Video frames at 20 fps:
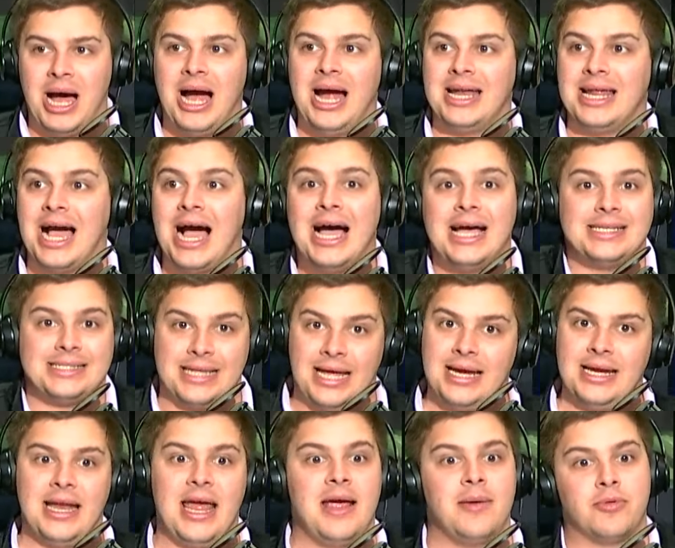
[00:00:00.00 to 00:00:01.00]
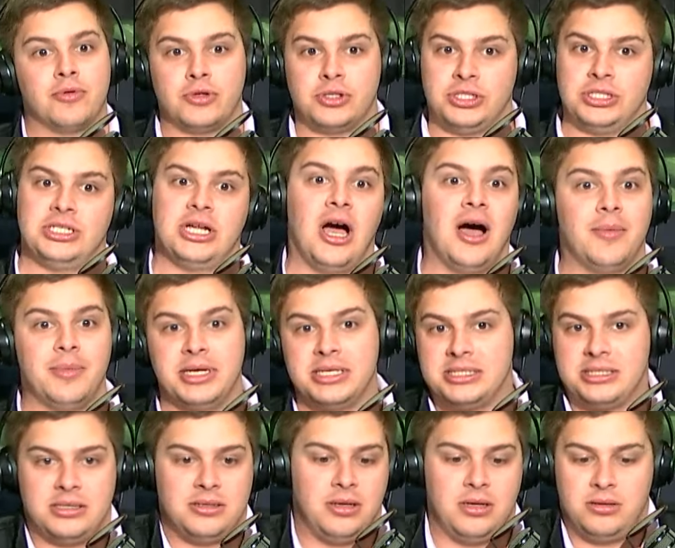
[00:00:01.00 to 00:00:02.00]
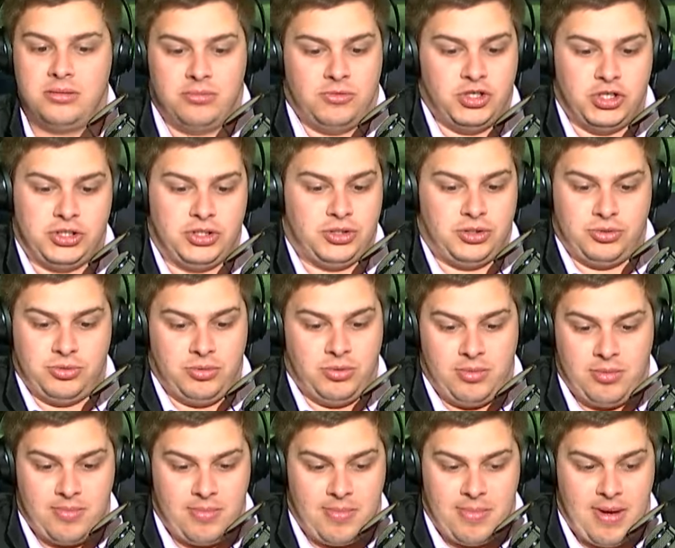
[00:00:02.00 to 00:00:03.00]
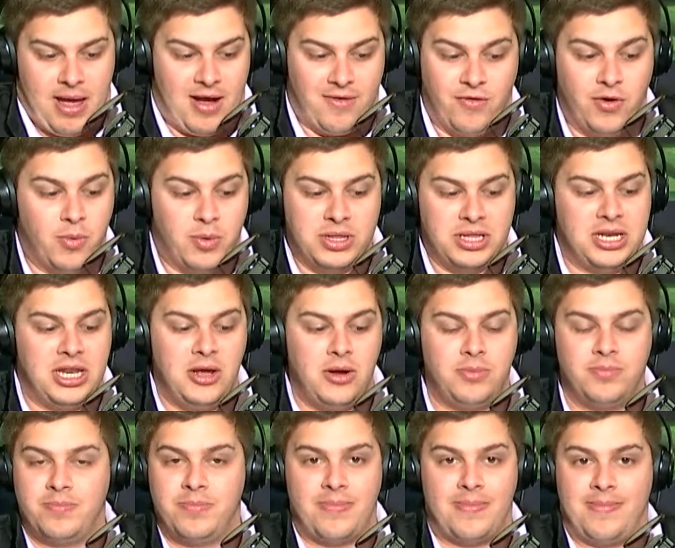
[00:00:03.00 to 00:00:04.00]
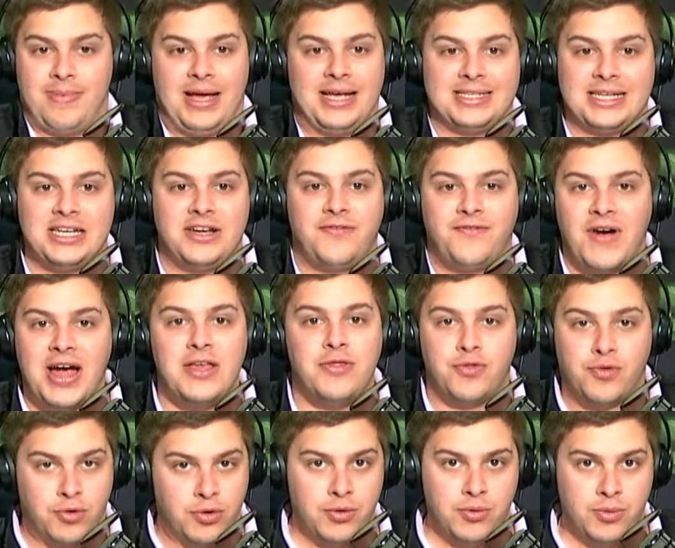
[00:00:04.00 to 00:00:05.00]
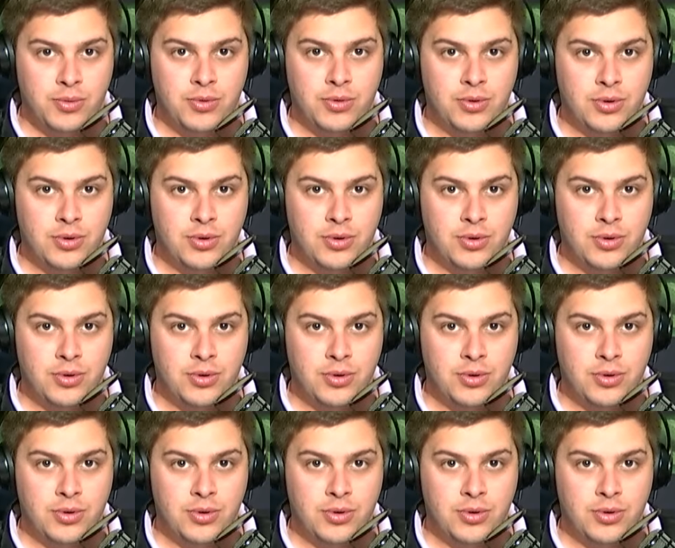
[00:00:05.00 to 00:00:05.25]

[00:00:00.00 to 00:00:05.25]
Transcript: behind guys like Nabers and Thomas and, and just everyone that he has had to fight through.